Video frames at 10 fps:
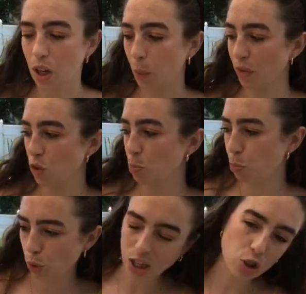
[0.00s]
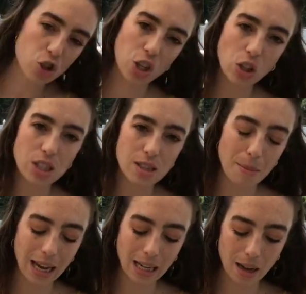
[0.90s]
We've pre-chilled some
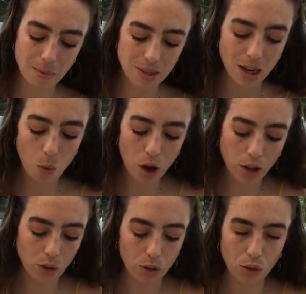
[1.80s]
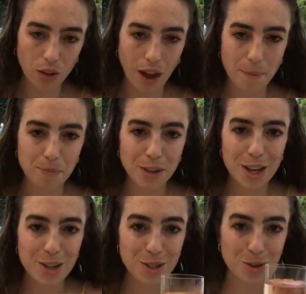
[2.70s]
items, and I'll walk you through them.
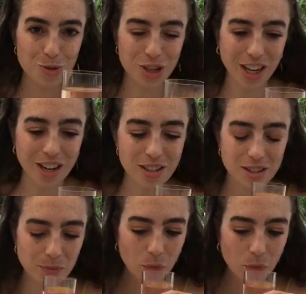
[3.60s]
So cheers.